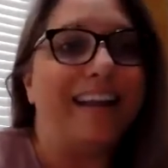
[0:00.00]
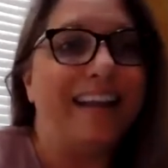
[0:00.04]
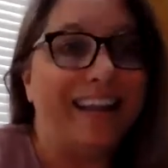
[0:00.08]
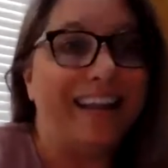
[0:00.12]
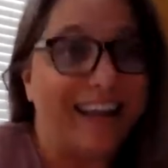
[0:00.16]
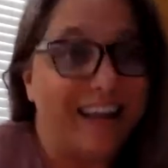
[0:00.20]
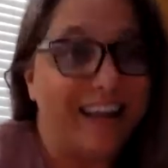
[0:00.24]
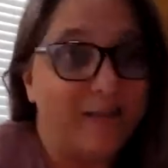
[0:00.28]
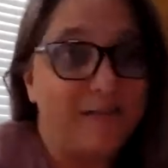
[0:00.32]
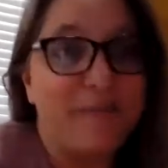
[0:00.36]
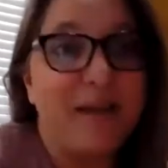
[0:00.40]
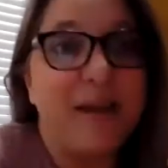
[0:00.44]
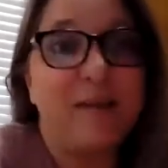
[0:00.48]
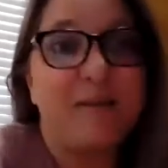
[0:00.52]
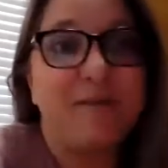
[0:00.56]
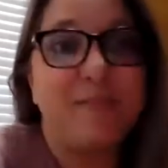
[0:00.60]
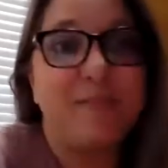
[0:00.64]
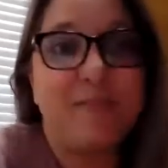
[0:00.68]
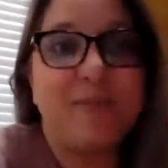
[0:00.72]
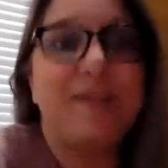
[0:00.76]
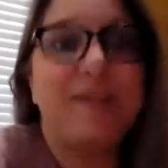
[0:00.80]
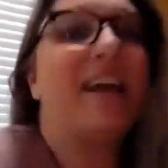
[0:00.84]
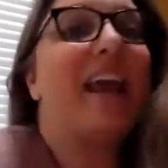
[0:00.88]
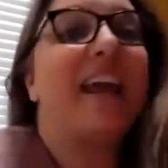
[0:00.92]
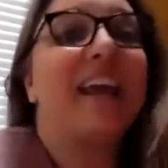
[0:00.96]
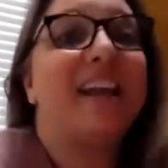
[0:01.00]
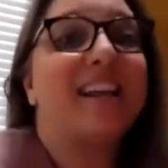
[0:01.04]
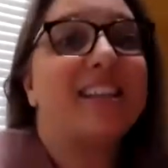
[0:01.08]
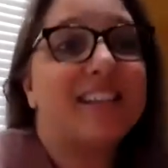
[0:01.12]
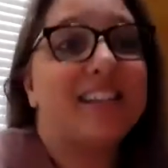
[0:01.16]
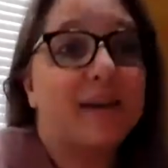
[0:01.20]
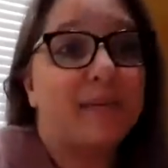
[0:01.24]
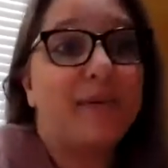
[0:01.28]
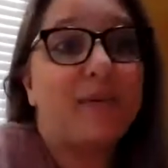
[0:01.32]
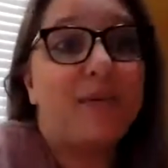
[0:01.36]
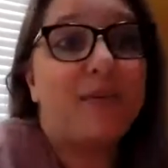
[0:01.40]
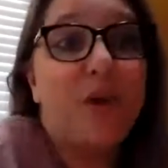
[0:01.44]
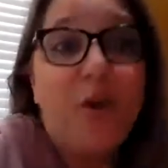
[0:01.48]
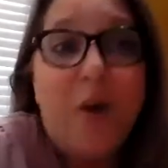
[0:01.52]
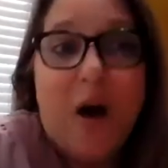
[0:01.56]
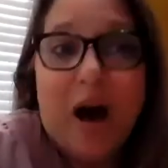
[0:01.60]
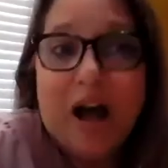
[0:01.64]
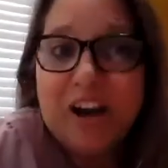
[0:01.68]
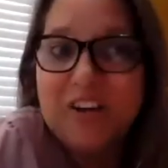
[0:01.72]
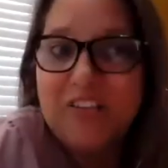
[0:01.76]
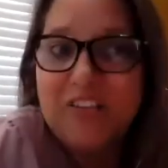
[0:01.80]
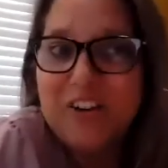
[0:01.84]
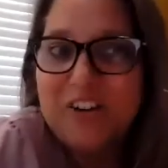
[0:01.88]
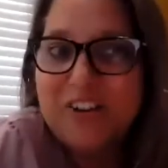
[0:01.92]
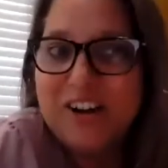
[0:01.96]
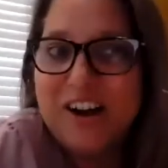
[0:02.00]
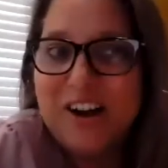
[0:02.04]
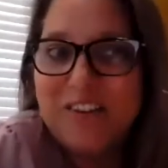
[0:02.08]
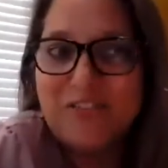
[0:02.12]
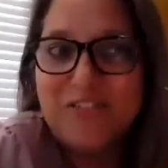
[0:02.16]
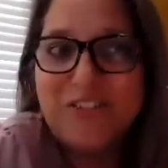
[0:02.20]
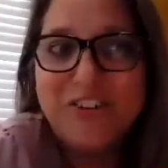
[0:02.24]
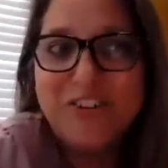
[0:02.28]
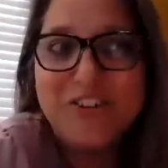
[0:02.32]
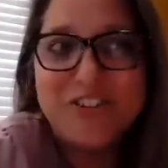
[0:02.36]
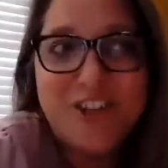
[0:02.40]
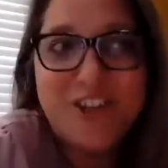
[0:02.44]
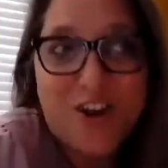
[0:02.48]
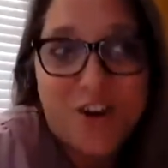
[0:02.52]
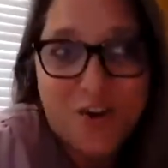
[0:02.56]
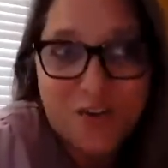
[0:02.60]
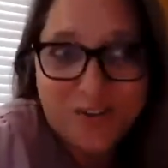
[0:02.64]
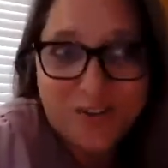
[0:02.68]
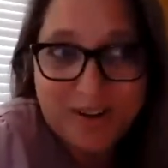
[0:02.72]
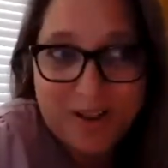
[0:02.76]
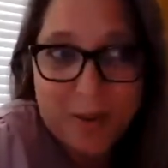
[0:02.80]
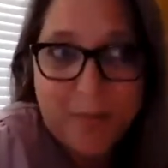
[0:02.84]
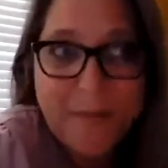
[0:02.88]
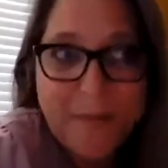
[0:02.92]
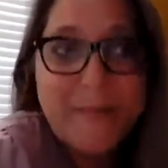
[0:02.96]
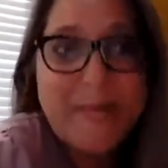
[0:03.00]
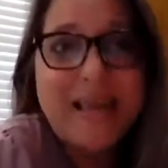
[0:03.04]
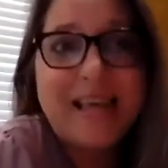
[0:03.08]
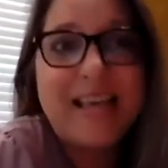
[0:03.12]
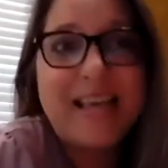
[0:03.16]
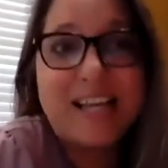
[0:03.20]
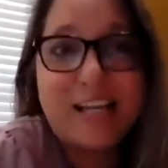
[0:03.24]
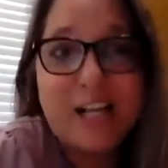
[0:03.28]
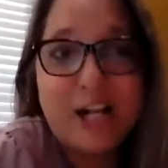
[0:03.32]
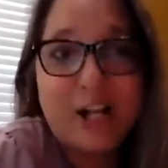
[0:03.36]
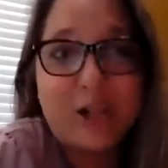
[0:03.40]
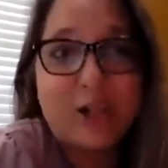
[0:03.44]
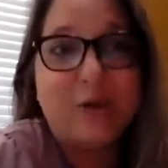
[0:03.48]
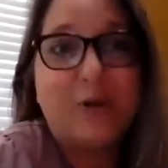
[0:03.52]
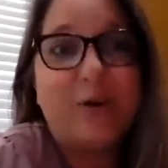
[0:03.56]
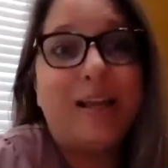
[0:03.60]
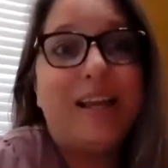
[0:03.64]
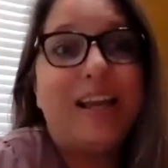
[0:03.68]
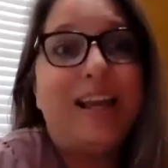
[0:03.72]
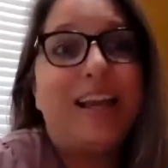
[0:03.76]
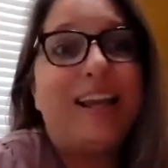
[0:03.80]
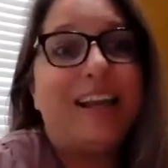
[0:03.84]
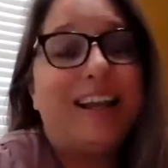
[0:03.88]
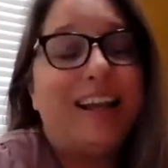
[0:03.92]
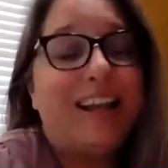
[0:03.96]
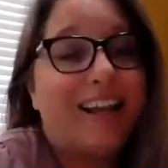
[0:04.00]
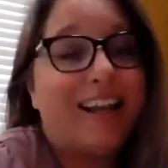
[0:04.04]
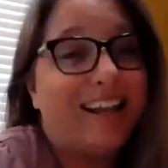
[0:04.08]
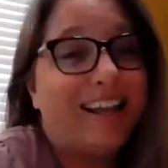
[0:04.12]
It may take some of you out of your comfort zone, me including,